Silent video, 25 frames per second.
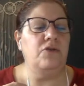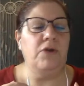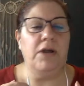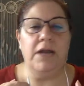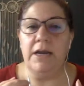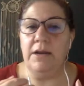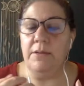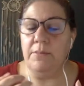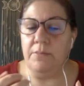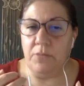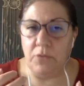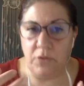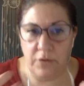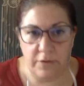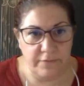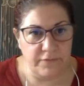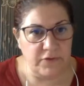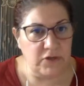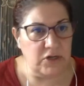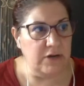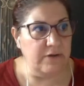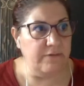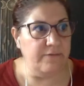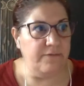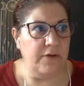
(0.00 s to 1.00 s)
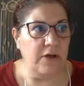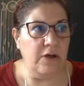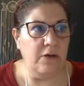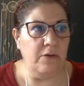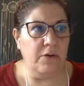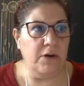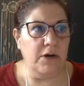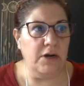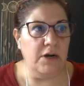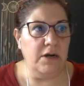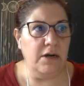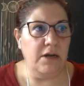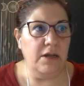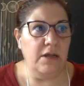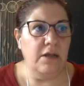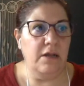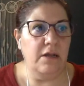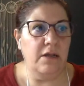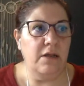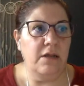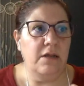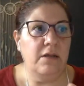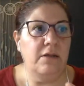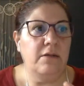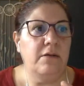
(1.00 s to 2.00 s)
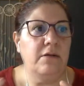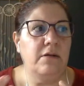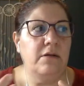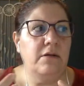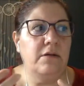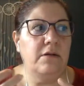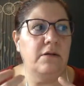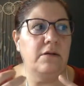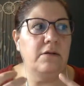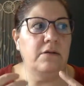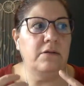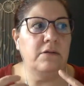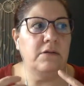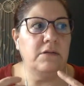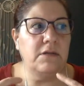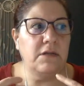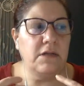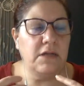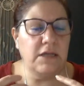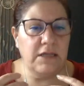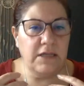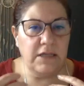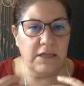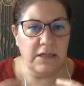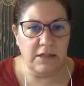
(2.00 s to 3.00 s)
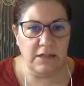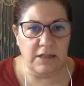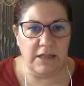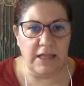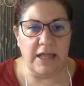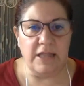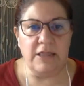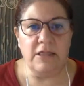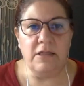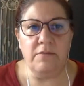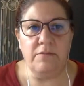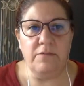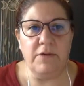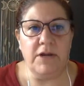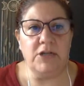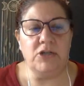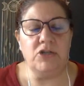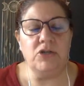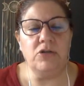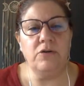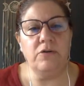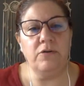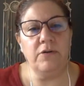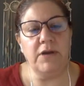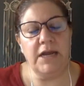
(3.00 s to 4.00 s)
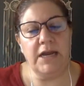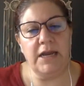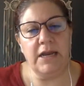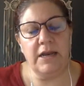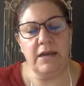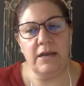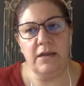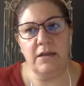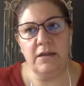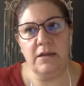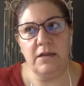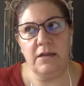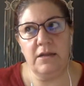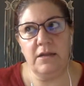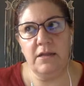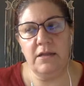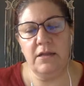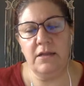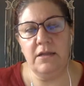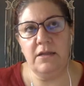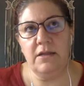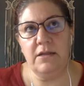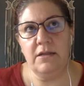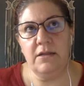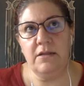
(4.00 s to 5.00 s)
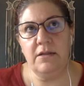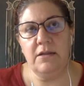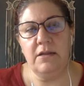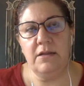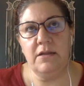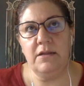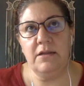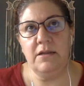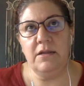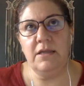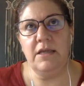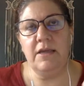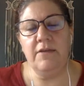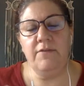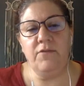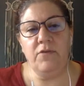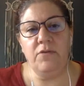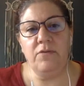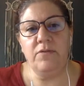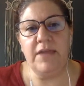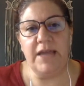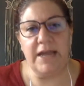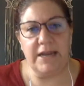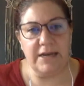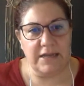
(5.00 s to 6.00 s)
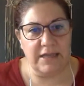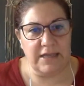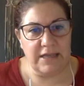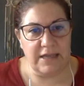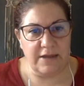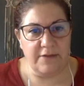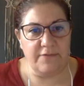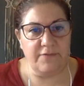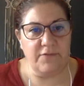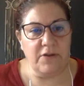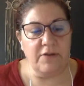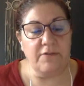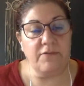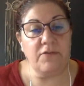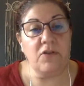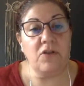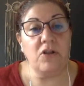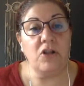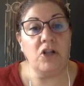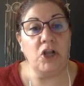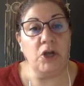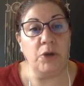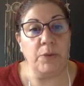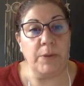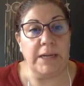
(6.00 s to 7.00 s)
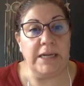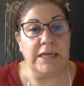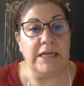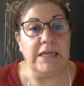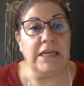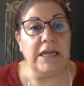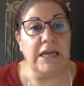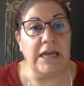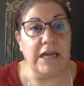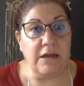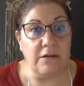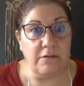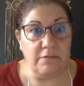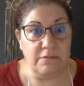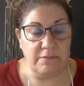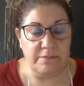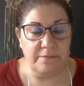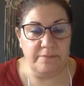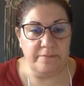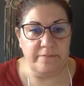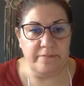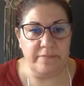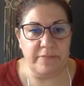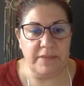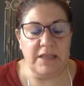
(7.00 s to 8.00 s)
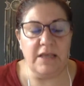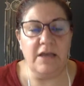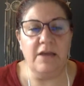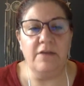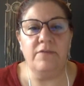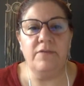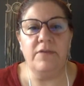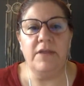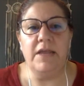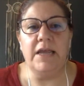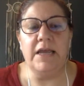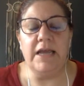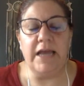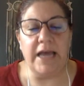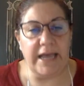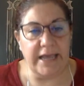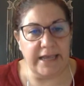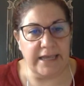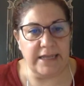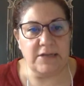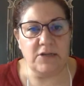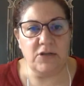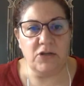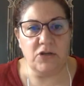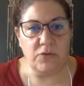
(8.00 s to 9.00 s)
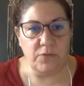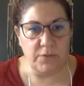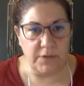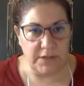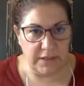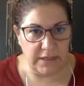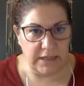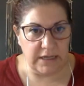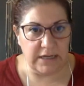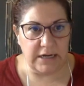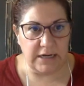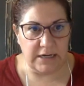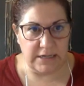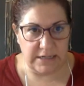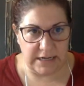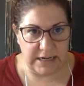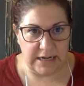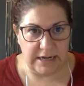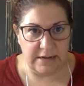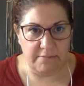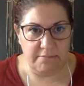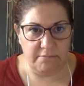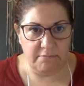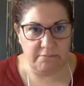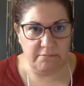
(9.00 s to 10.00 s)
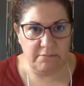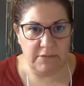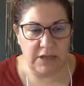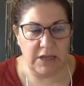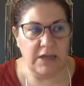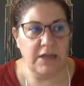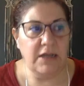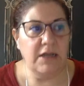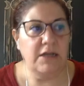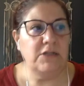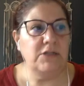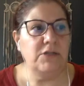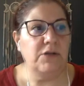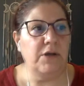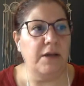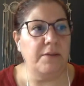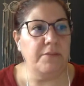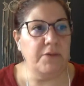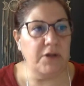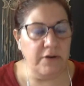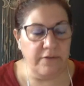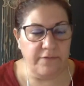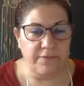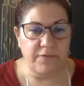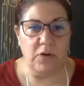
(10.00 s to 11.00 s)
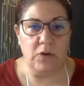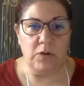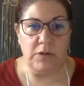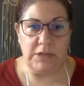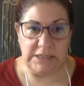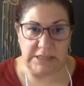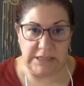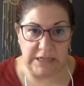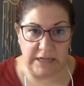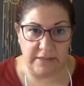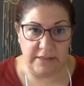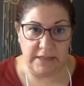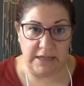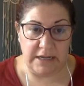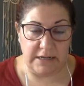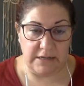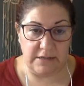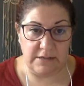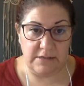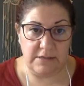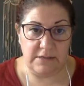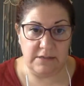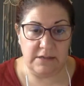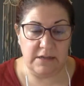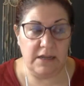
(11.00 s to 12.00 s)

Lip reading: trying to move shit forward, let the retrograde give you that gift of slowing down, of saying, I get to do one thing at a time. So I'm going to focus on this,